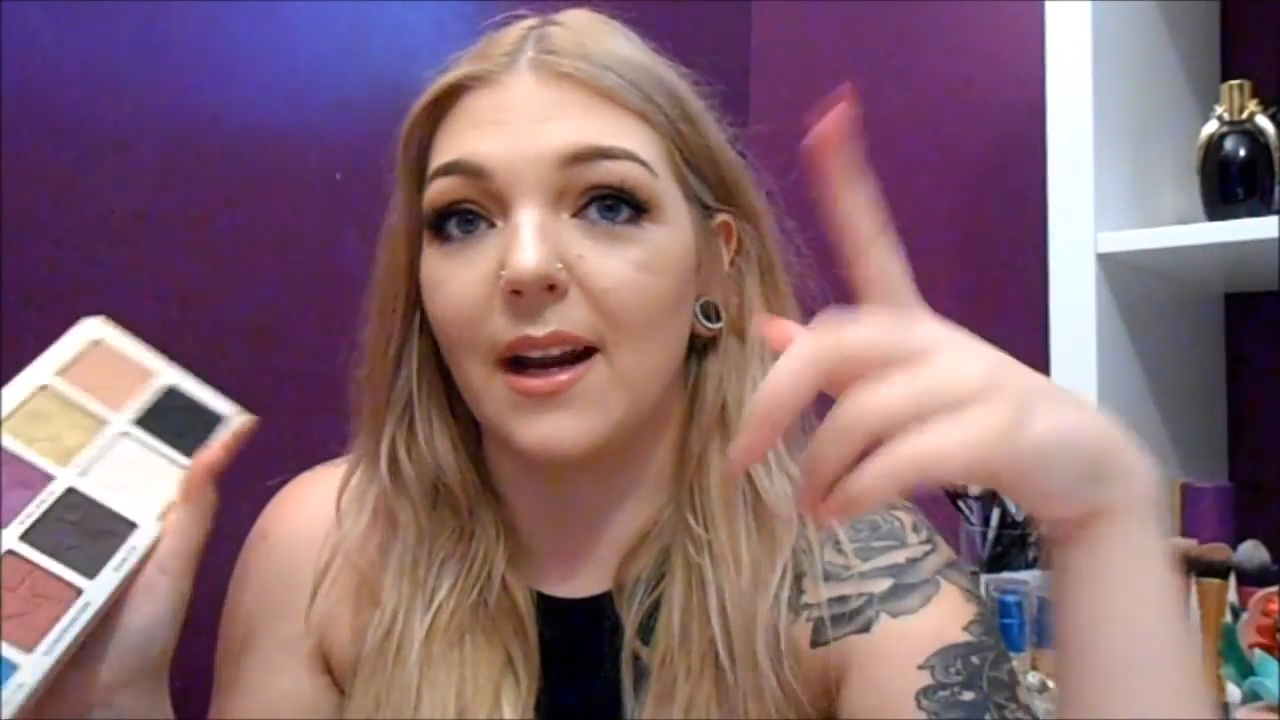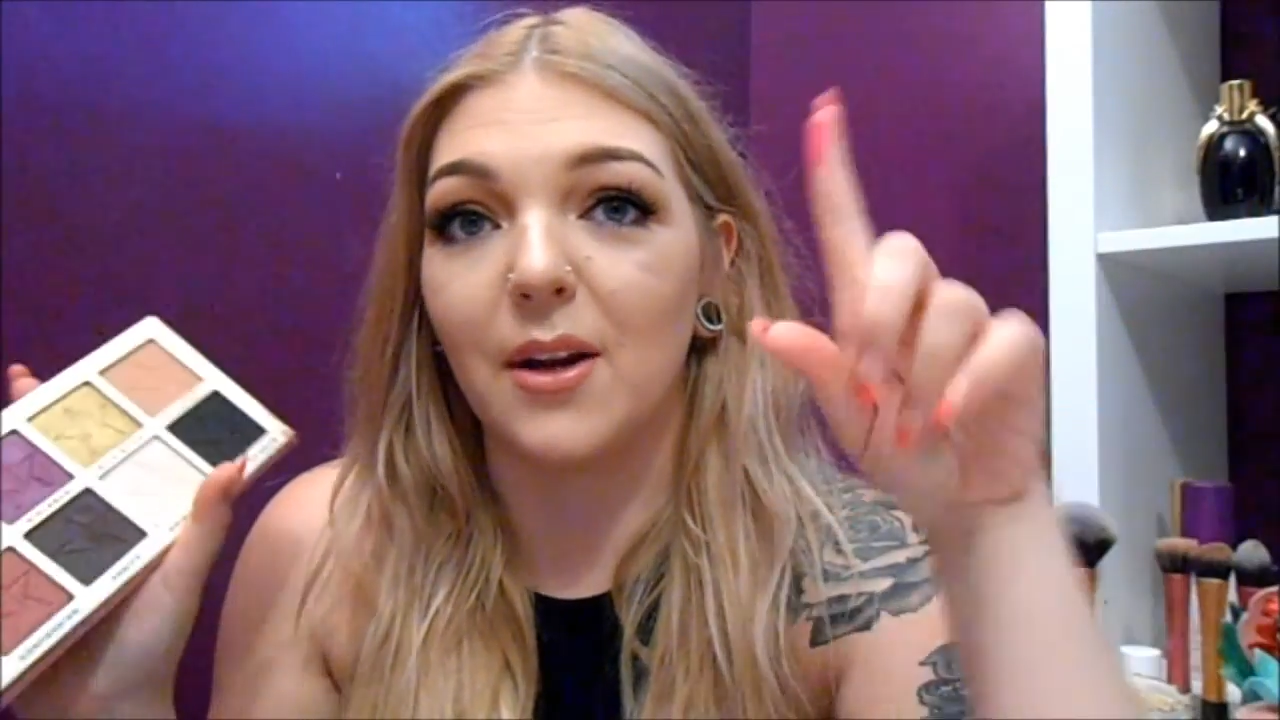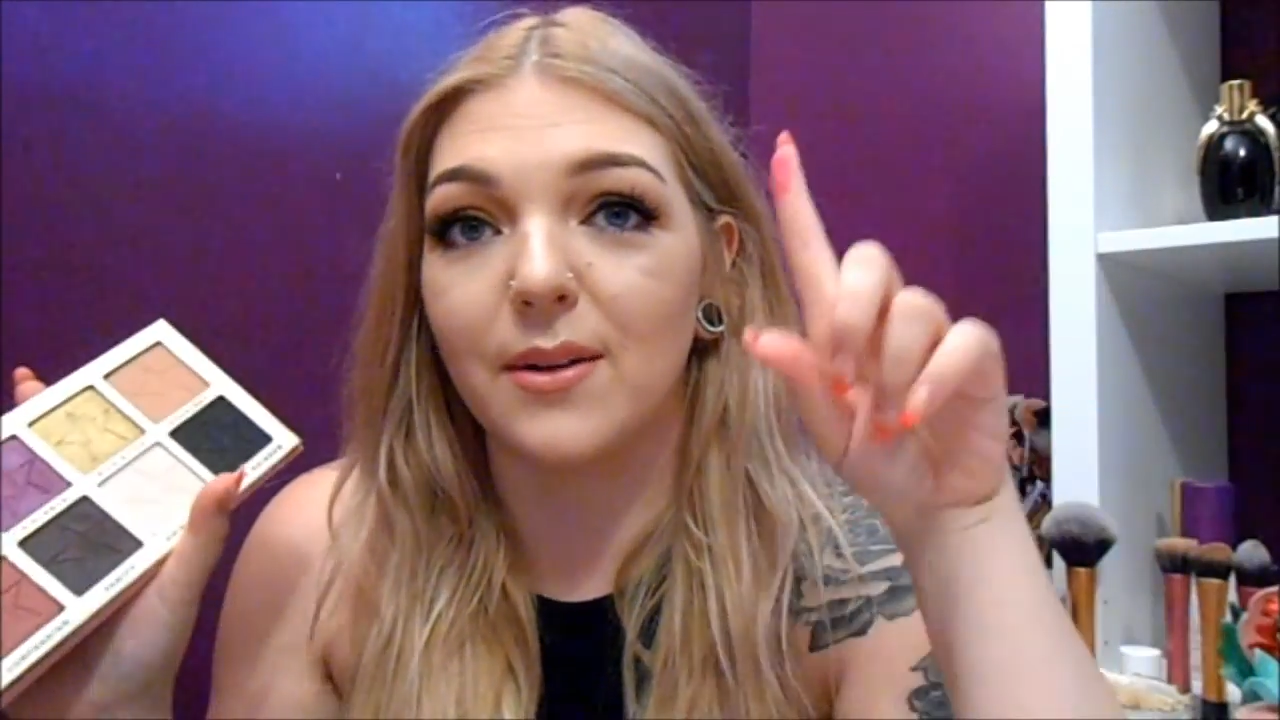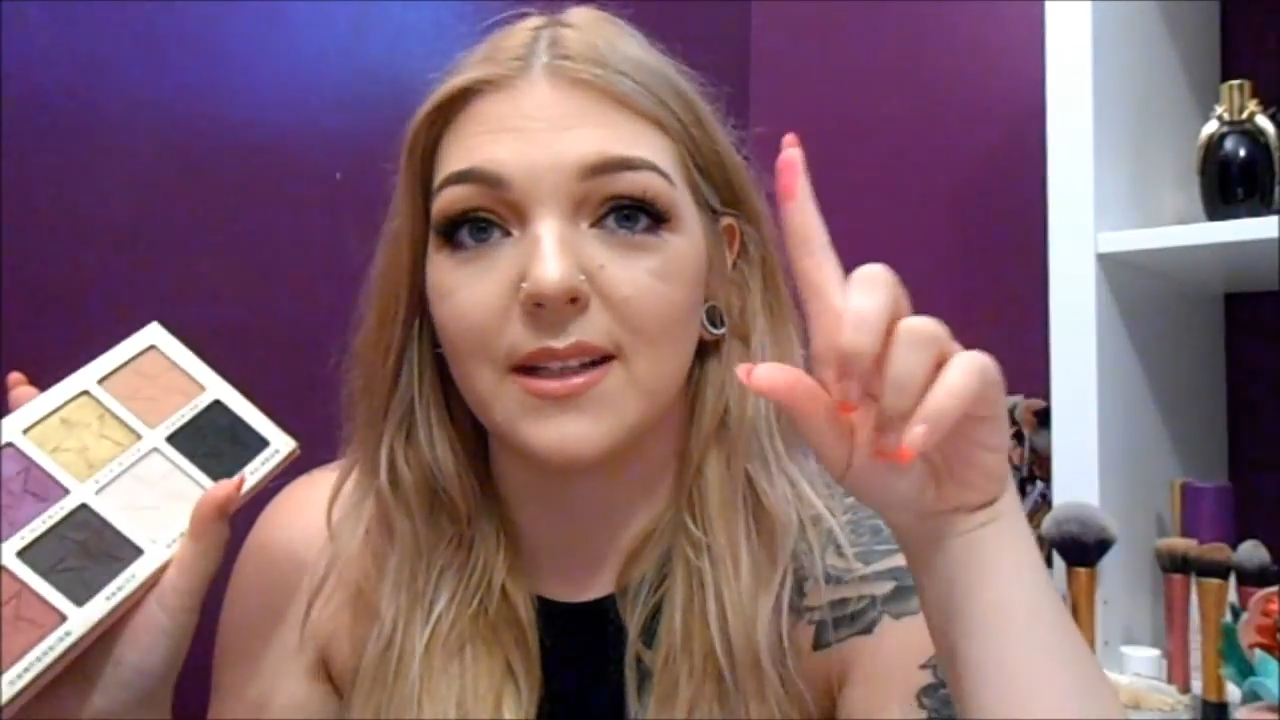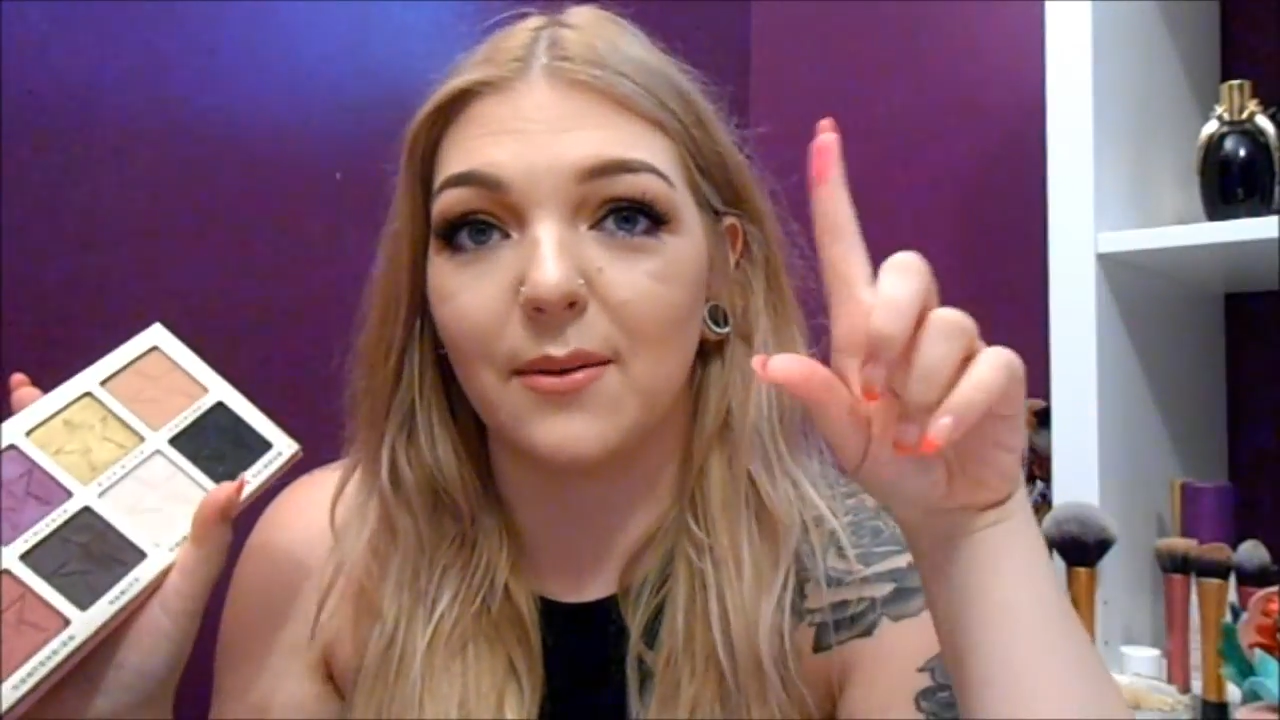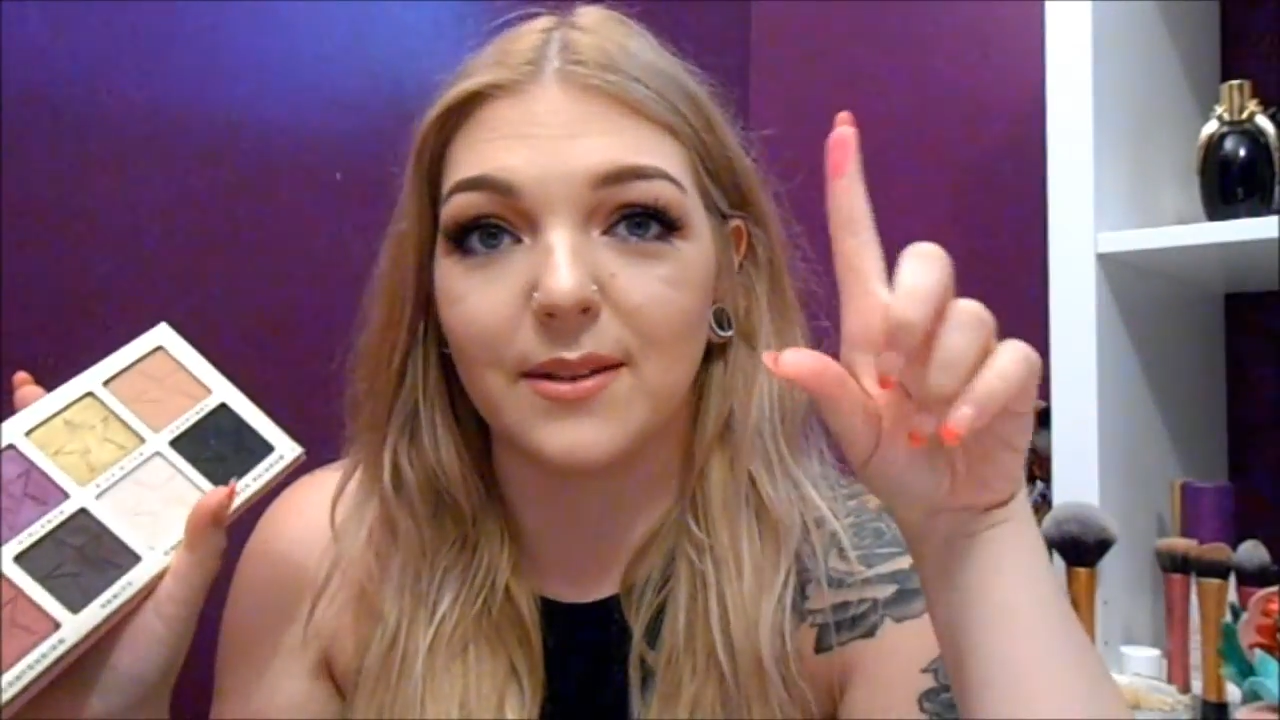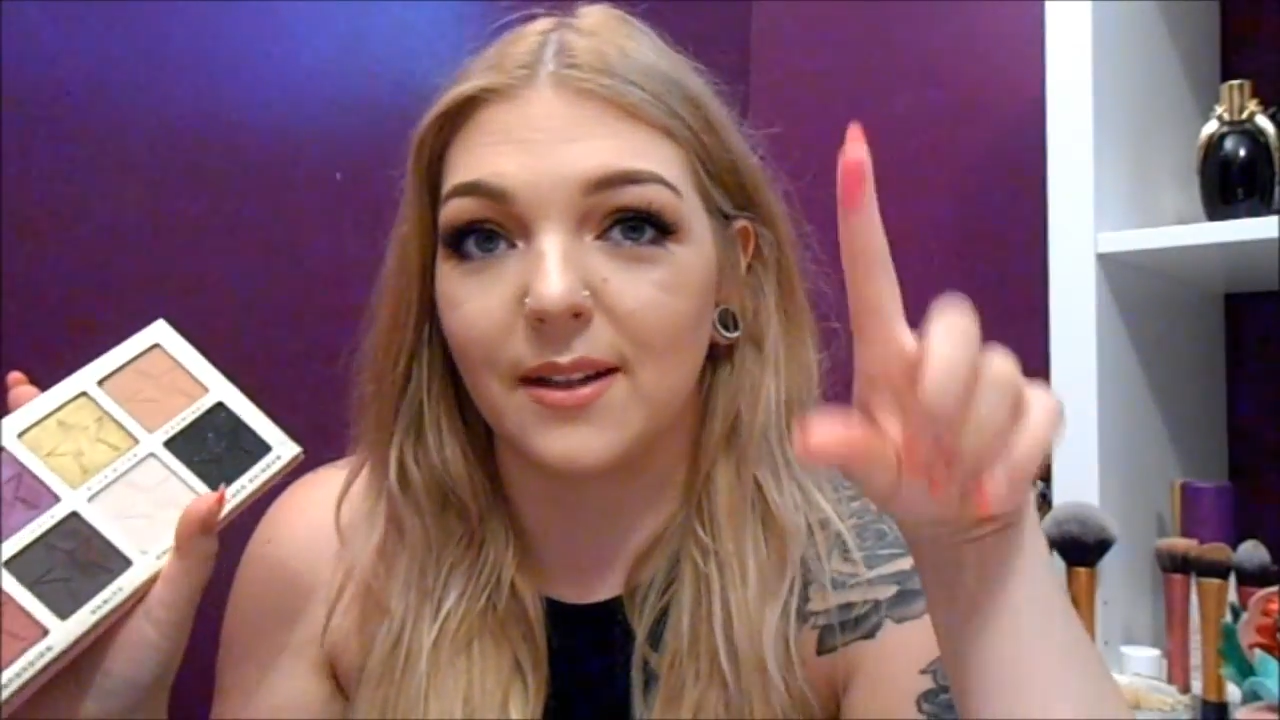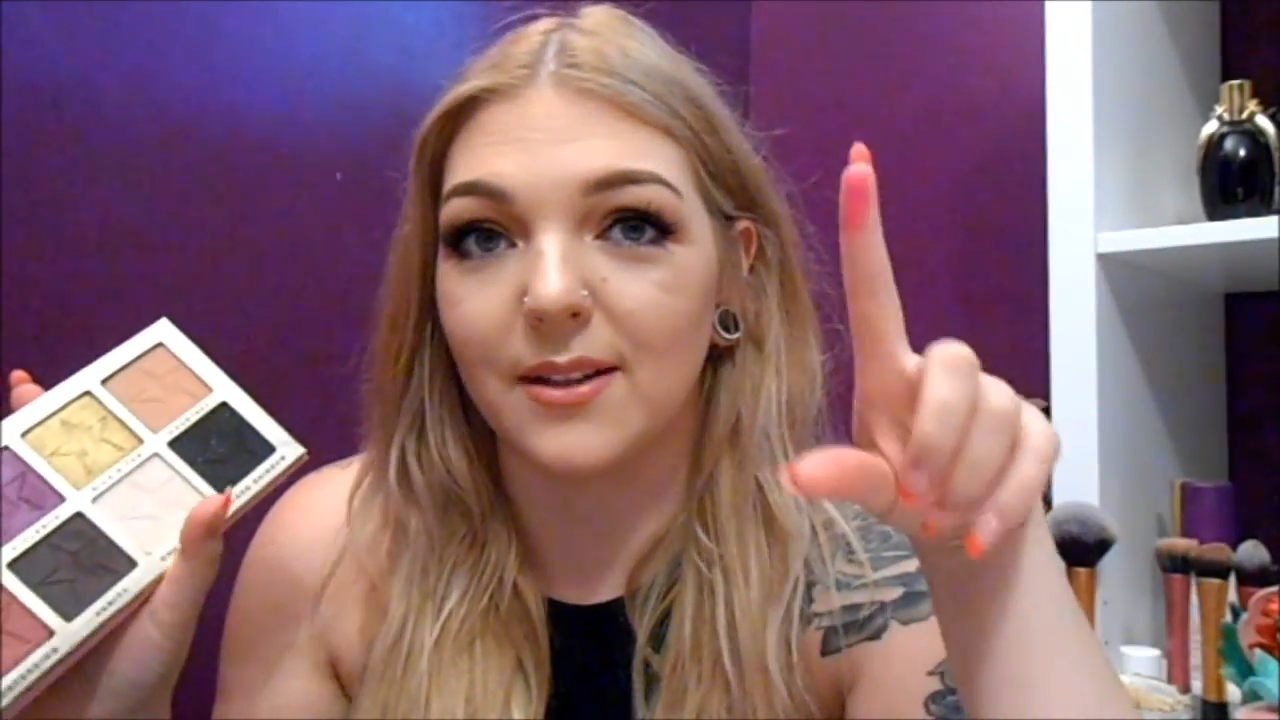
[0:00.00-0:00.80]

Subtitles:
I know I said I wasn't